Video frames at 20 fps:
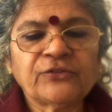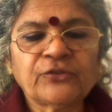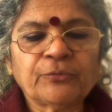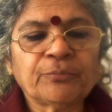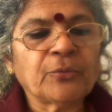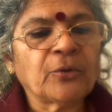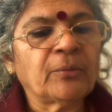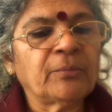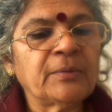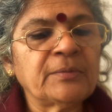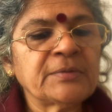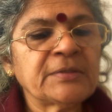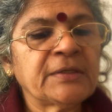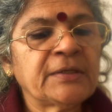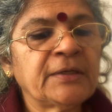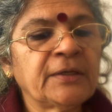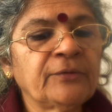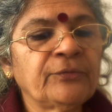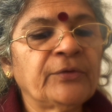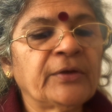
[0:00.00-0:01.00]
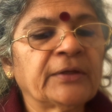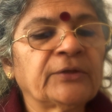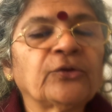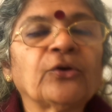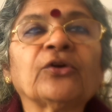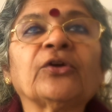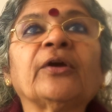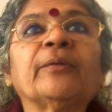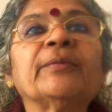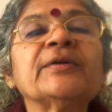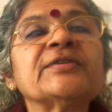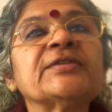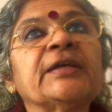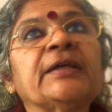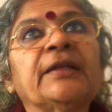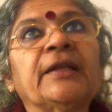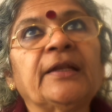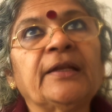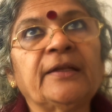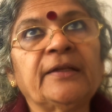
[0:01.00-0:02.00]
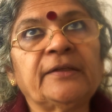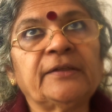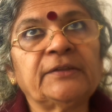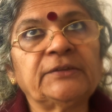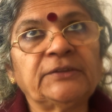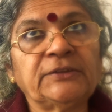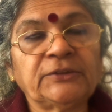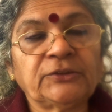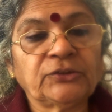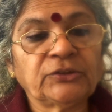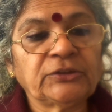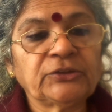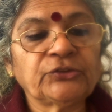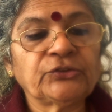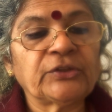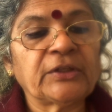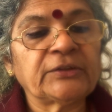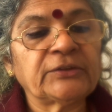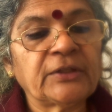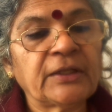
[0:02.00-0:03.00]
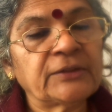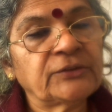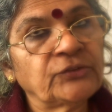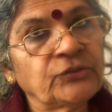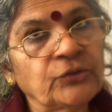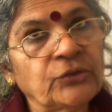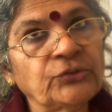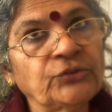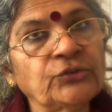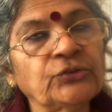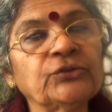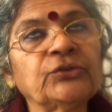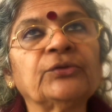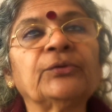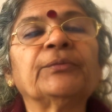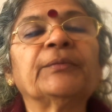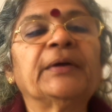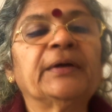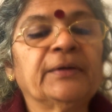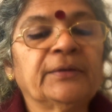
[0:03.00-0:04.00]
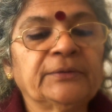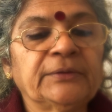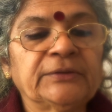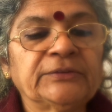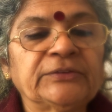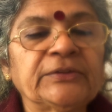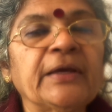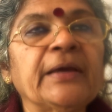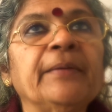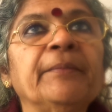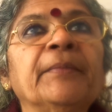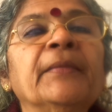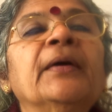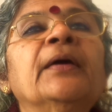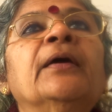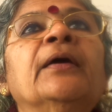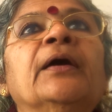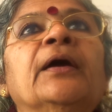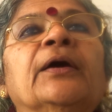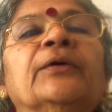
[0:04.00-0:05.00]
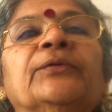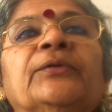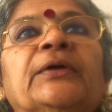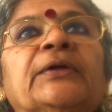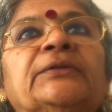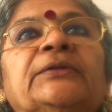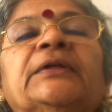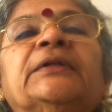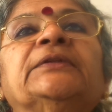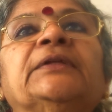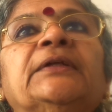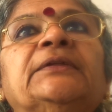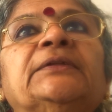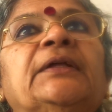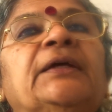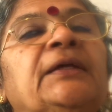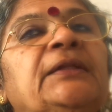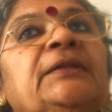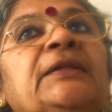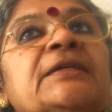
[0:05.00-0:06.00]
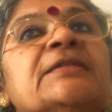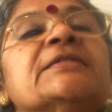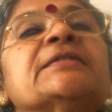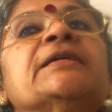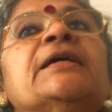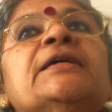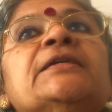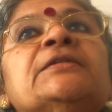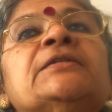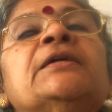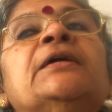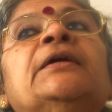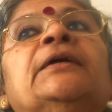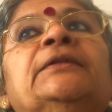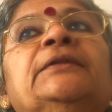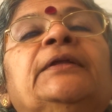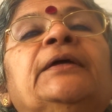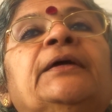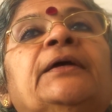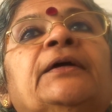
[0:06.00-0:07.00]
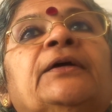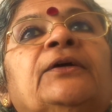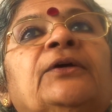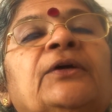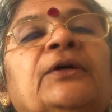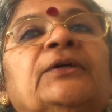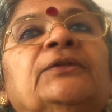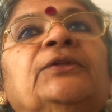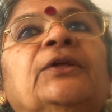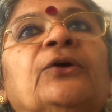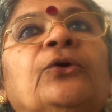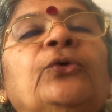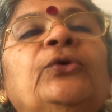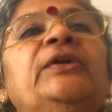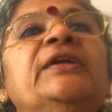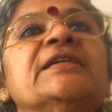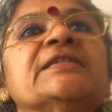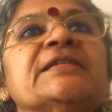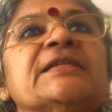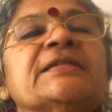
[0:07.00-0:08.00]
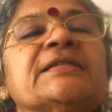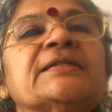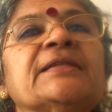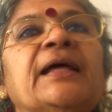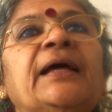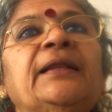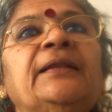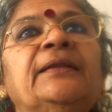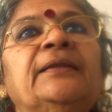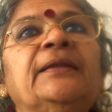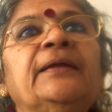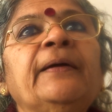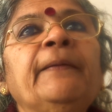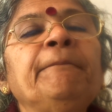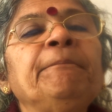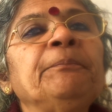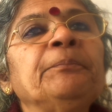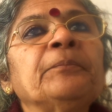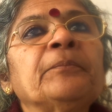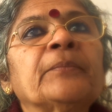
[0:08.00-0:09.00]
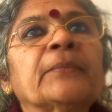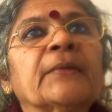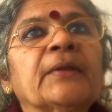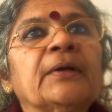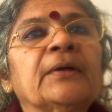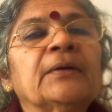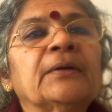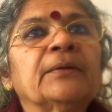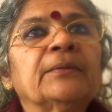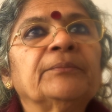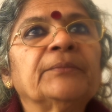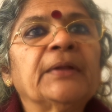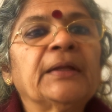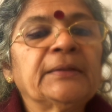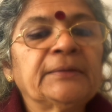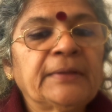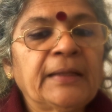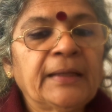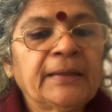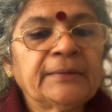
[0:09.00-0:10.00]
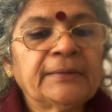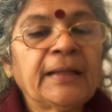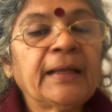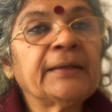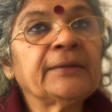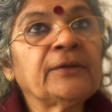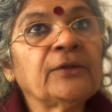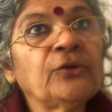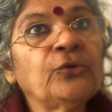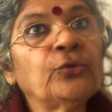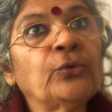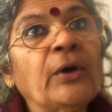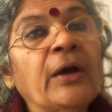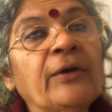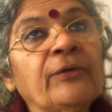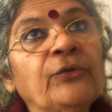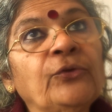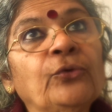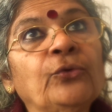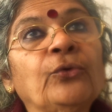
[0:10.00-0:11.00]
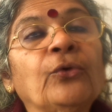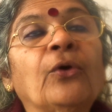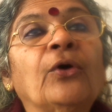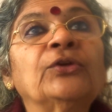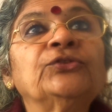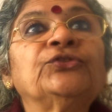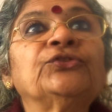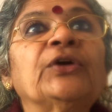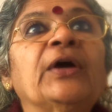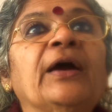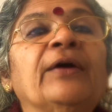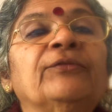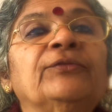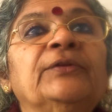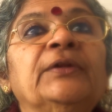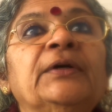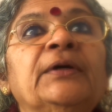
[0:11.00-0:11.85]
of problems. Here we are talking about signal energy. Okay, so that's also the same. In this case, the goodness is that that you also have